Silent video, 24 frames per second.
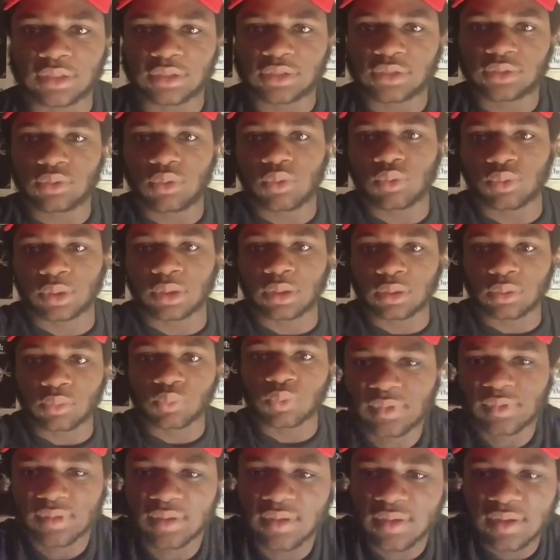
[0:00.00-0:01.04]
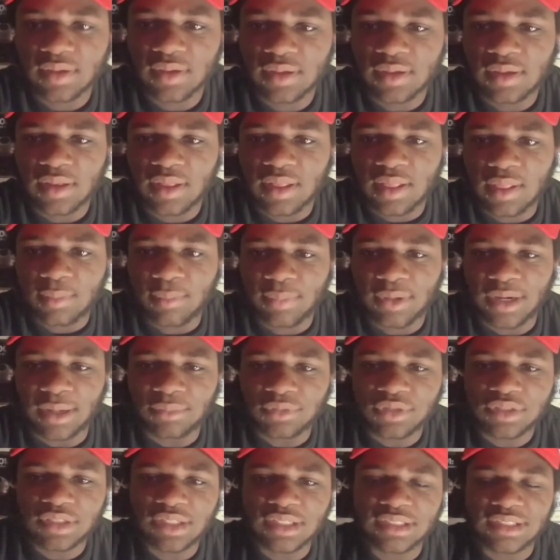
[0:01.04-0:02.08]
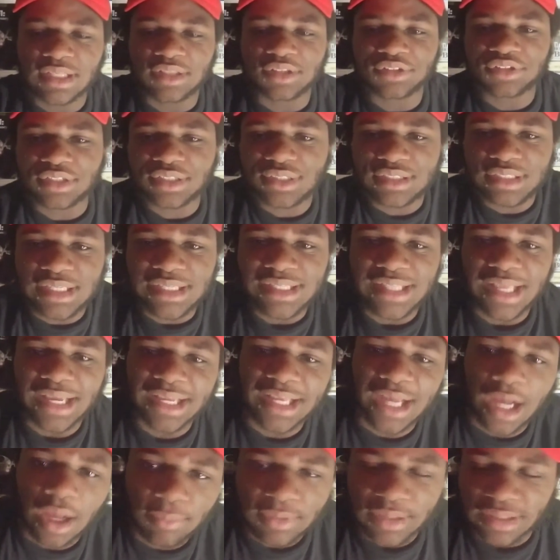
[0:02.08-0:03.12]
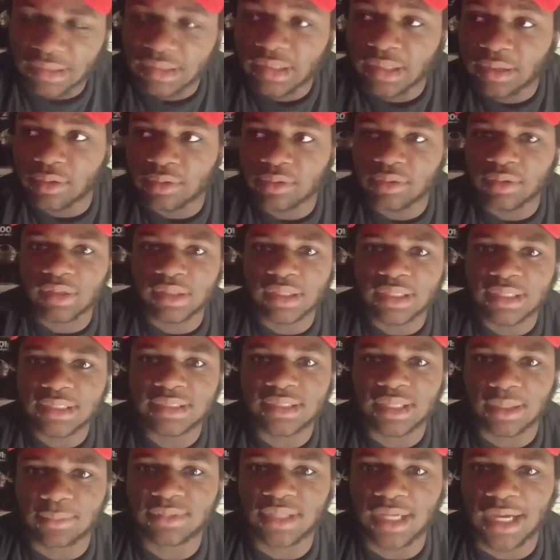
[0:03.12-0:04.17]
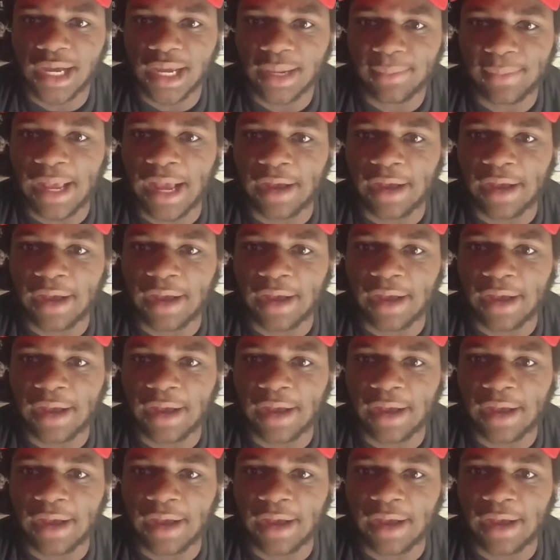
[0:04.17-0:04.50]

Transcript: to the story. Really relevant. But I'm just going to say there's a scene that got me literally sometime